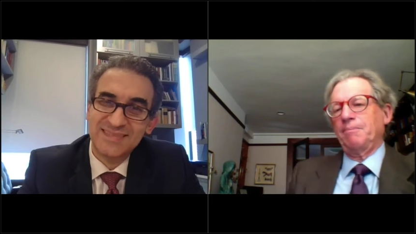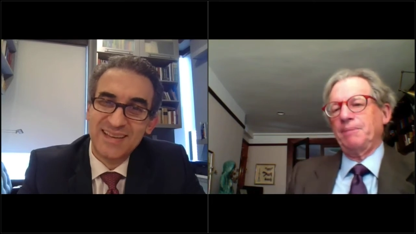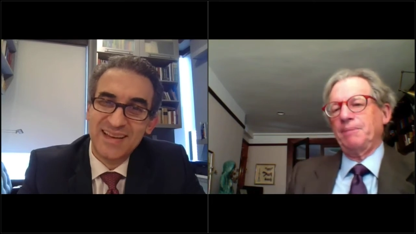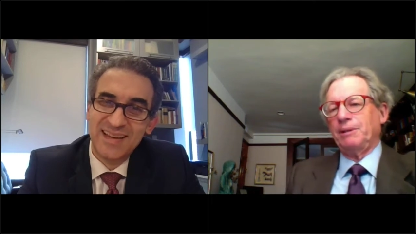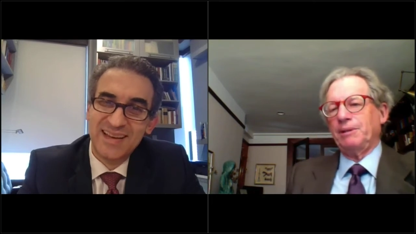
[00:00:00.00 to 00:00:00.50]

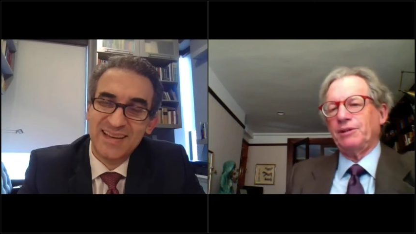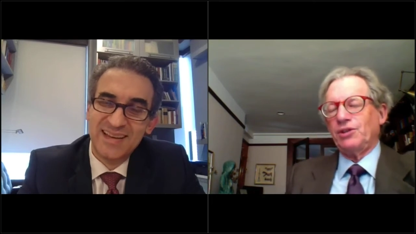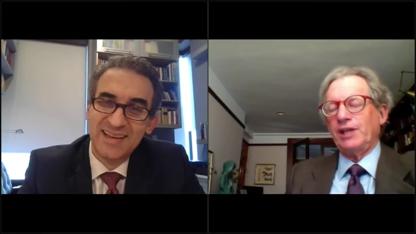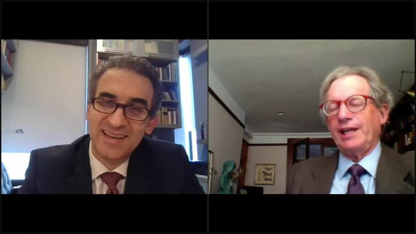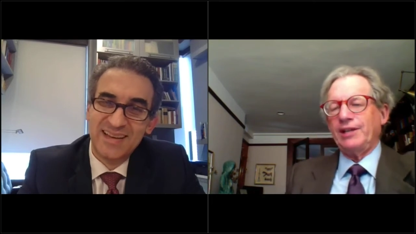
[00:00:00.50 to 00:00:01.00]
Speaker 1: people's
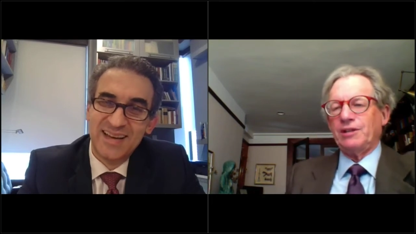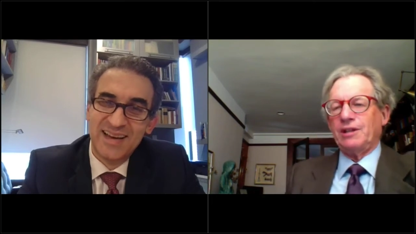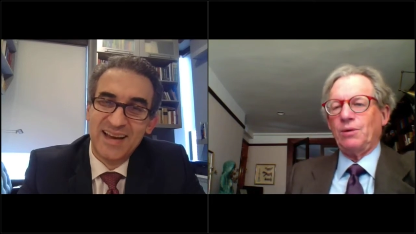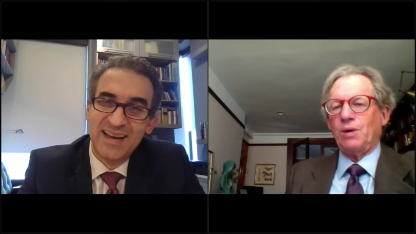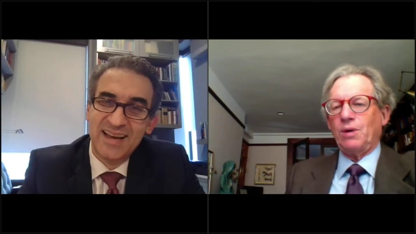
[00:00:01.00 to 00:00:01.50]
chest? Do
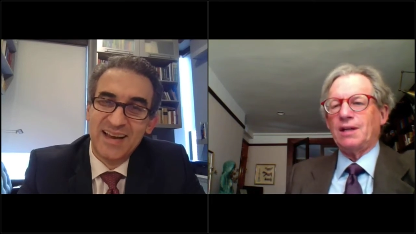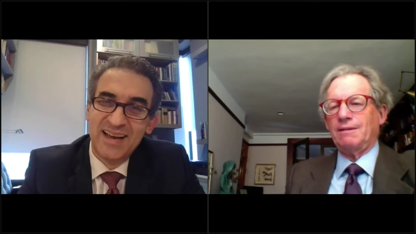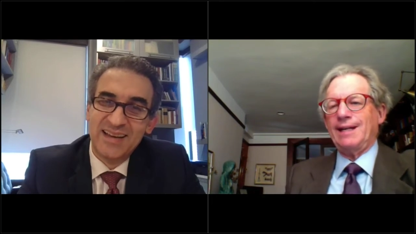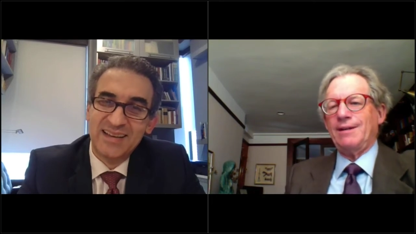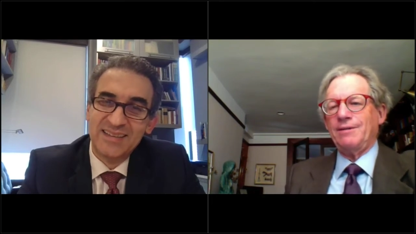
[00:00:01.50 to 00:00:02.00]
they walk
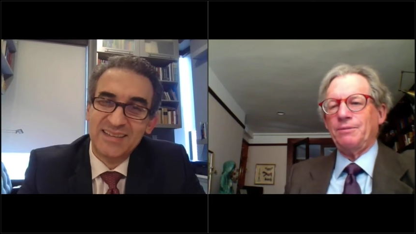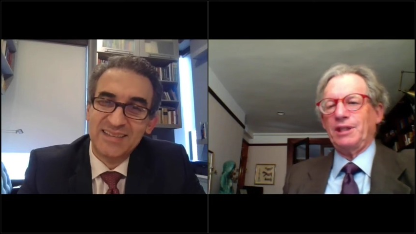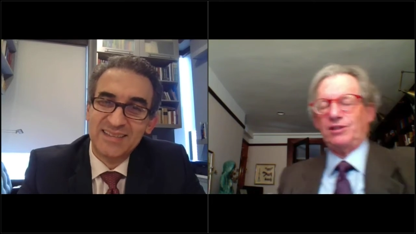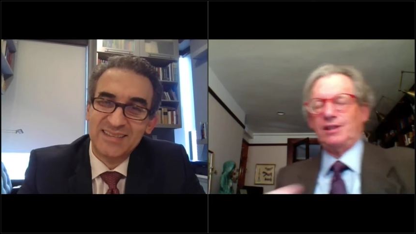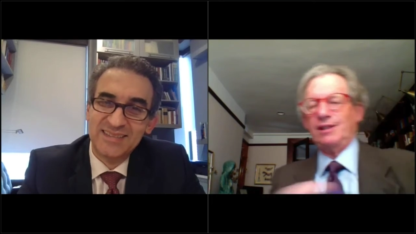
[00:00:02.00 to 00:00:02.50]
around with
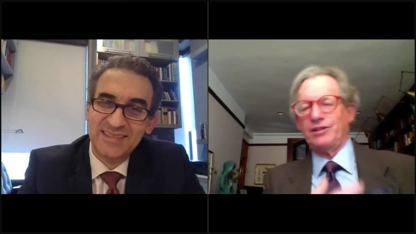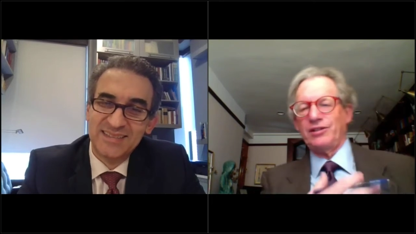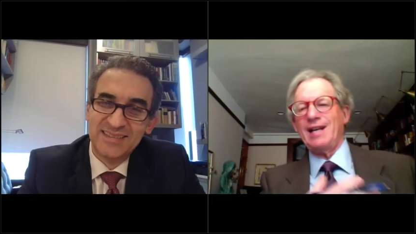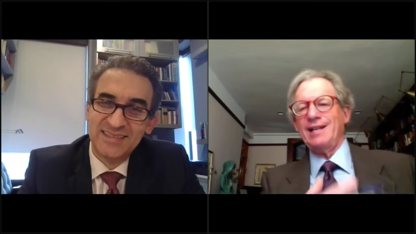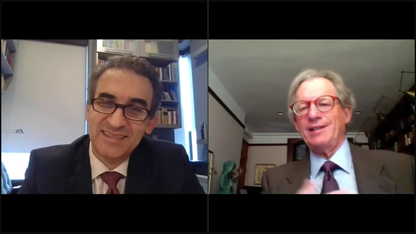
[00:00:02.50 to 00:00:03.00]
this little
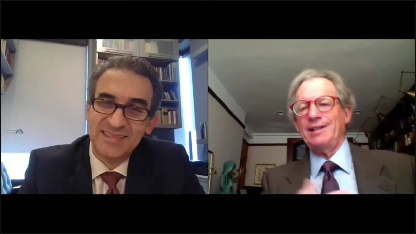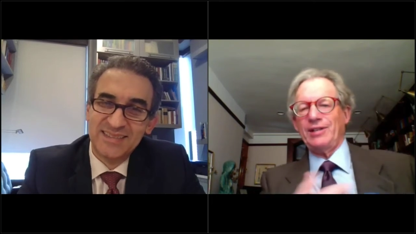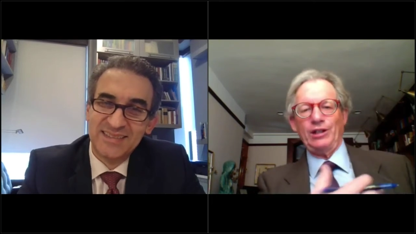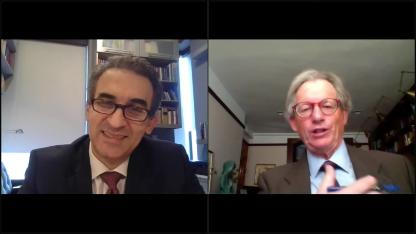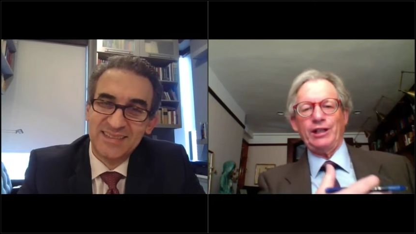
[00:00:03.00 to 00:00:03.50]
sign
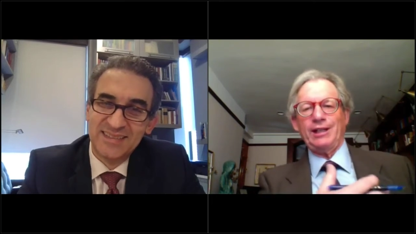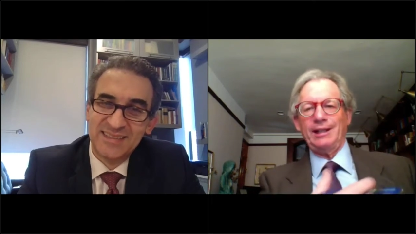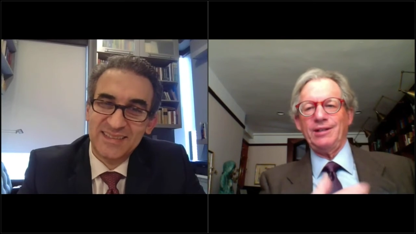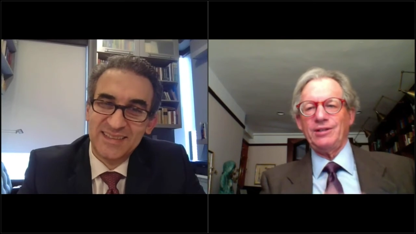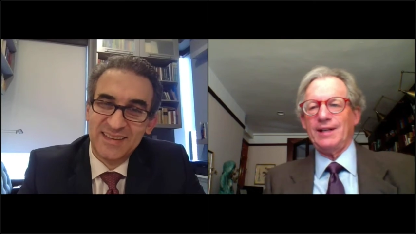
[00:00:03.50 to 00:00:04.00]
saying, look at
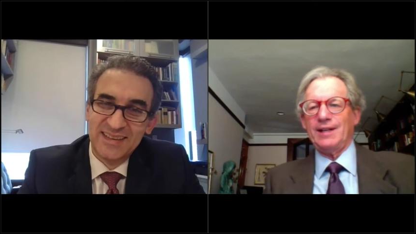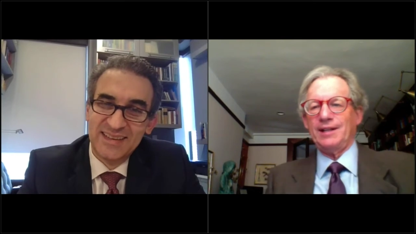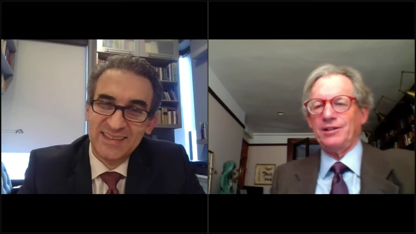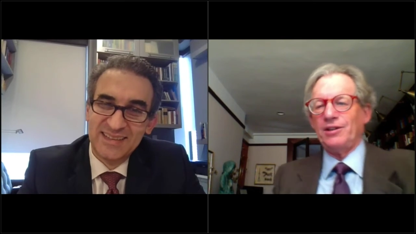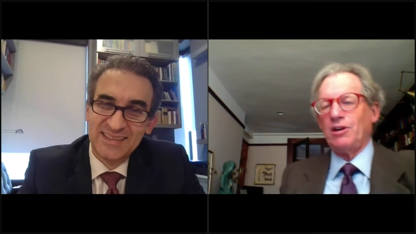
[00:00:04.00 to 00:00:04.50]
this, I've got
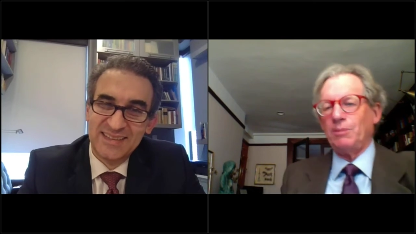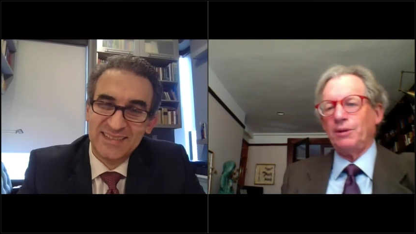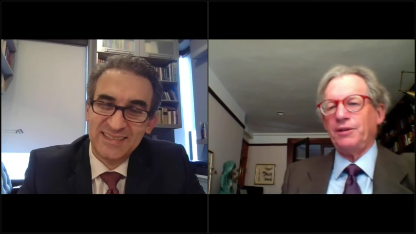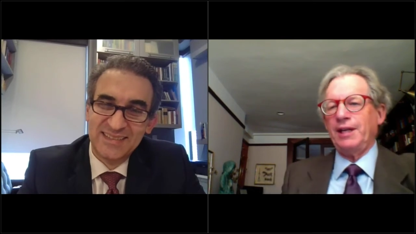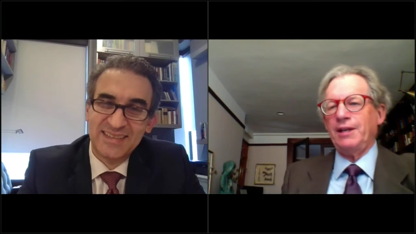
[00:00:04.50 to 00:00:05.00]
this horrible
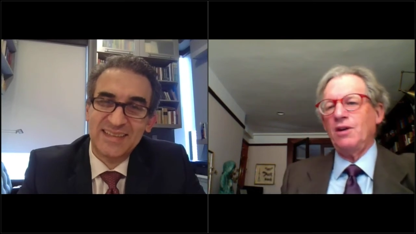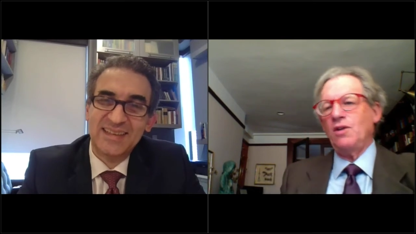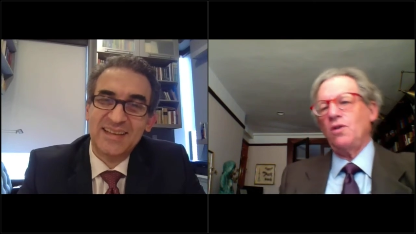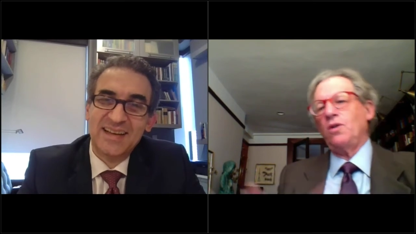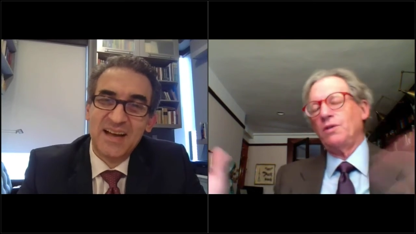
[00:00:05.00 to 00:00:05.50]
thing?
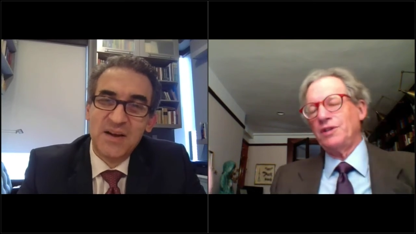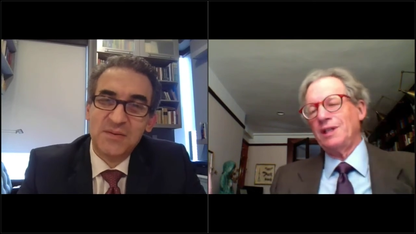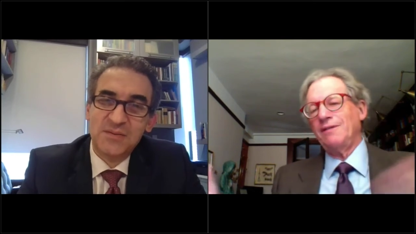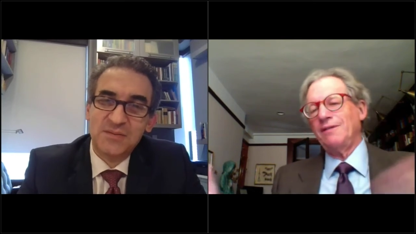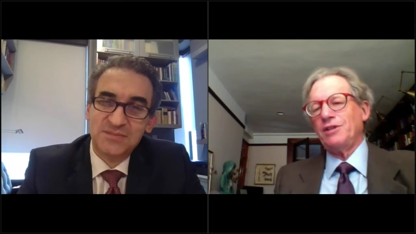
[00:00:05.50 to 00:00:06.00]
Or is it
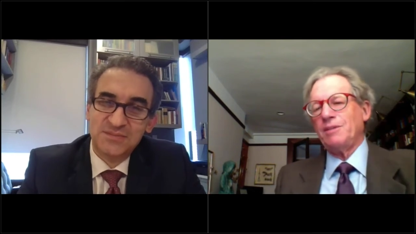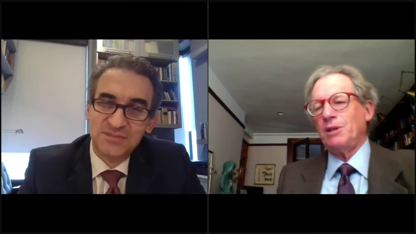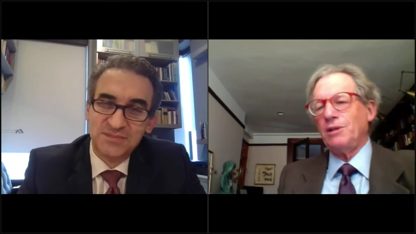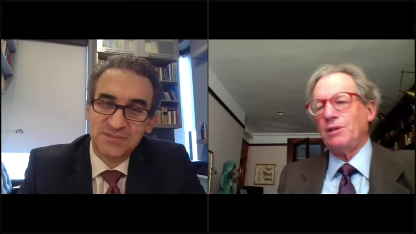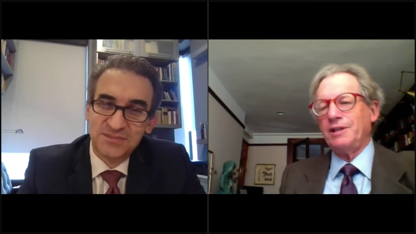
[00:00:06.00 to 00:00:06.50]

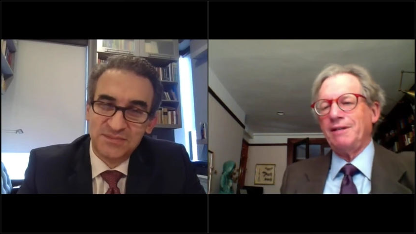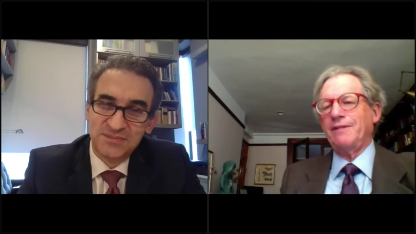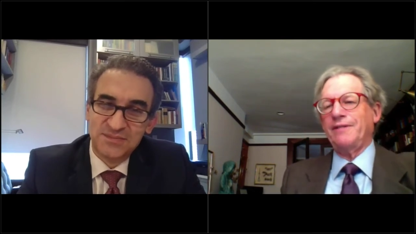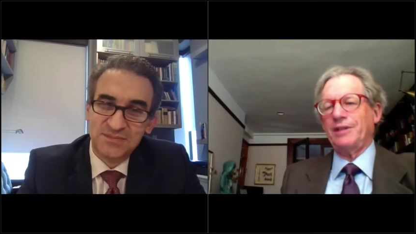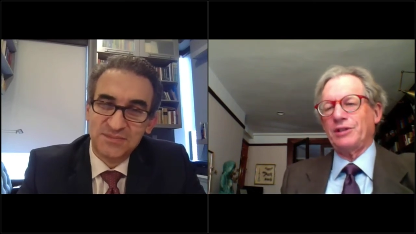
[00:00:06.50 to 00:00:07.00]
invisible or near
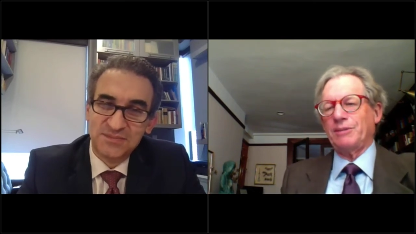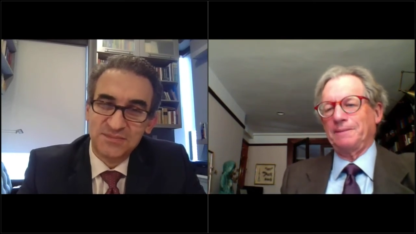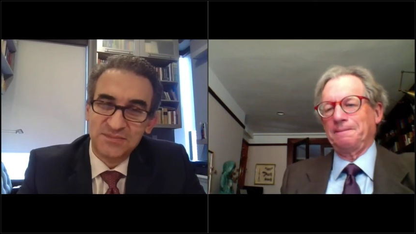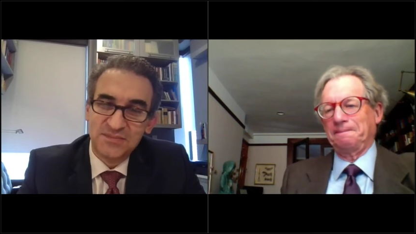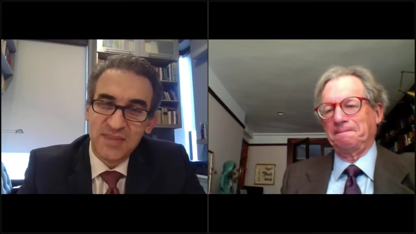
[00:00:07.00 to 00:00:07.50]
invisible?
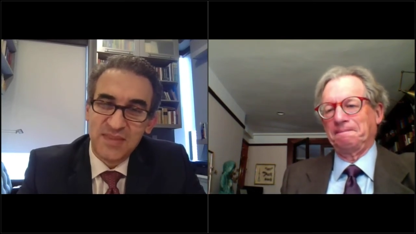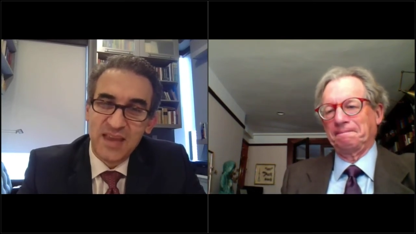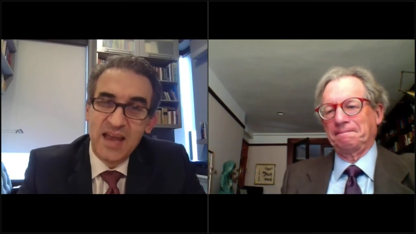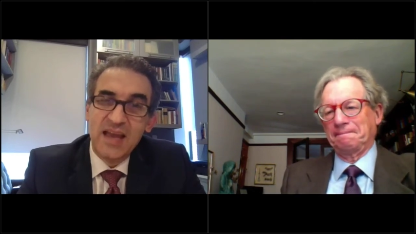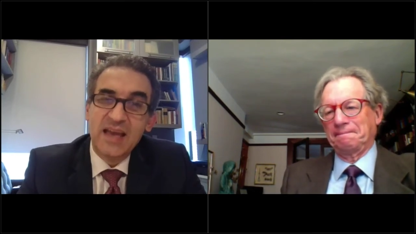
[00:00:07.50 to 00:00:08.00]

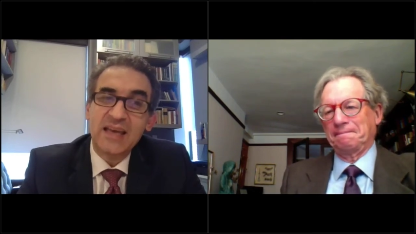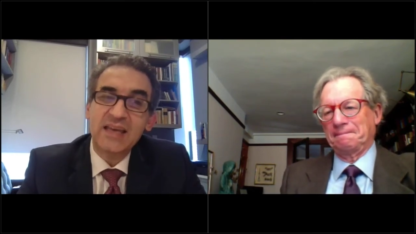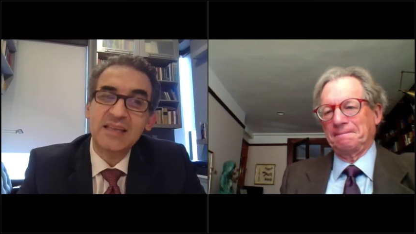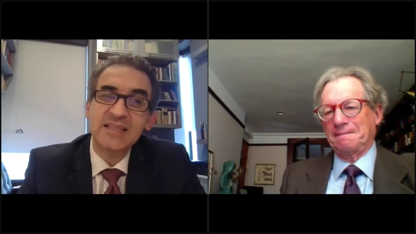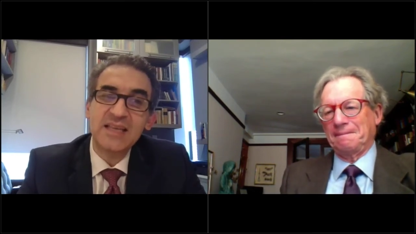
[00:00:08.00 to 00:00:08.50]

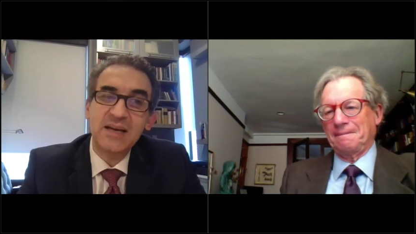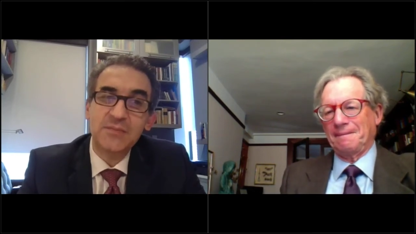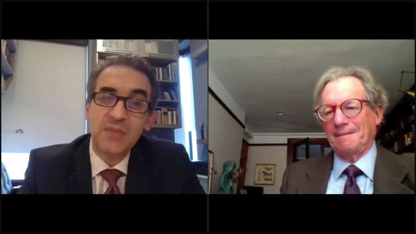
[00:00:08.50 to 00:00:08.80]
Speaker 2: It's a